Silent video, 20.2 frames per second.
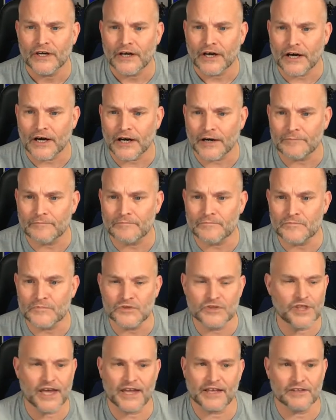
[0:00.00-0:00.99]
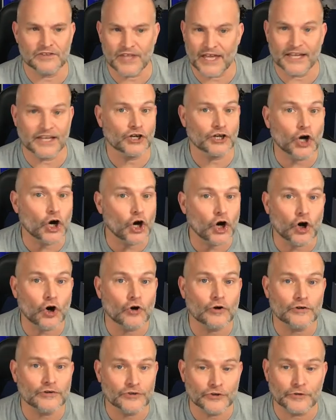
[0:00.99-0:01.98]
that they could
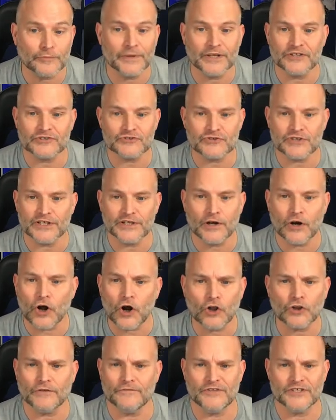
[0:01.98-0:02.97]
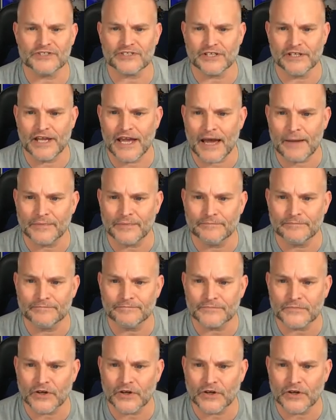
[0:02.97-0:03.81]
call your ministry. All of this can happen.